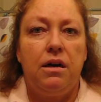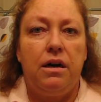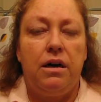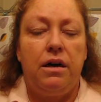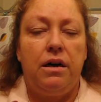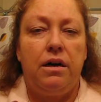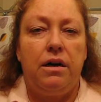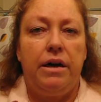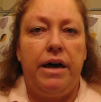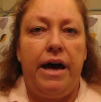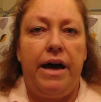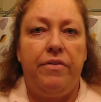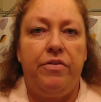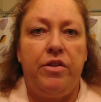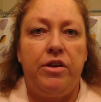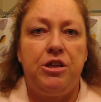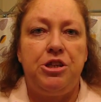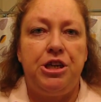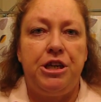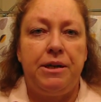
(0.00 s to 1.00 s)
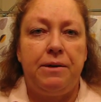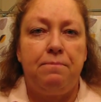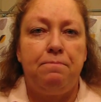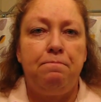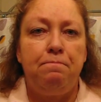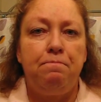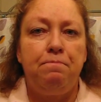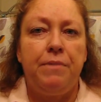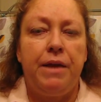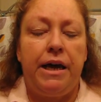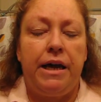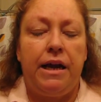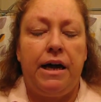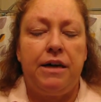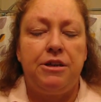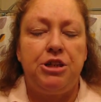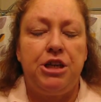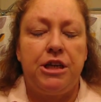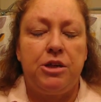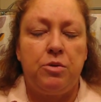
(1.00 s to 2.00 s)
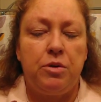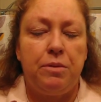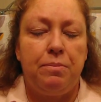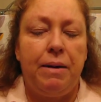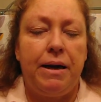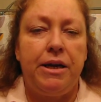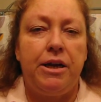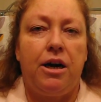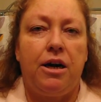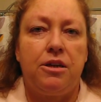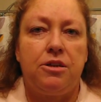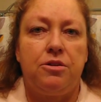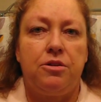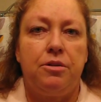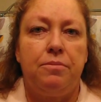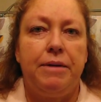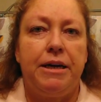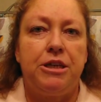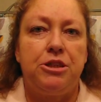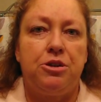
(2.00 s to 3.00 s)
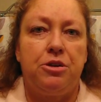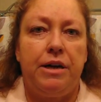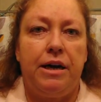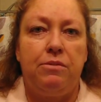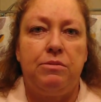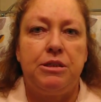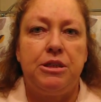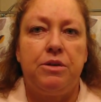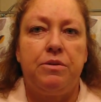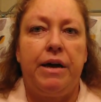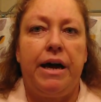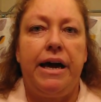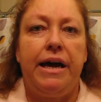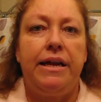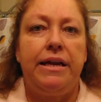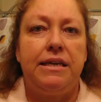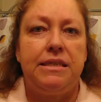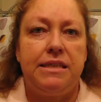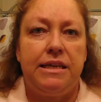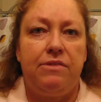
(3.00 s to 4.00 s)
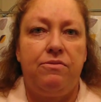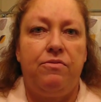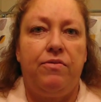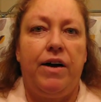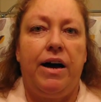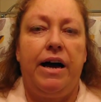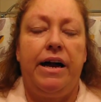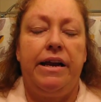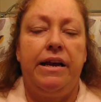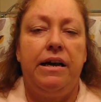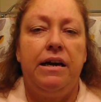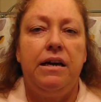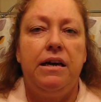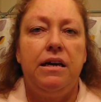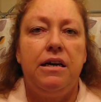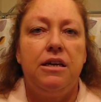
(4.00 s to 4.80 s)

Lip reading: at the gym, and I checked with my doctor to make sure that was okay, and they said fine.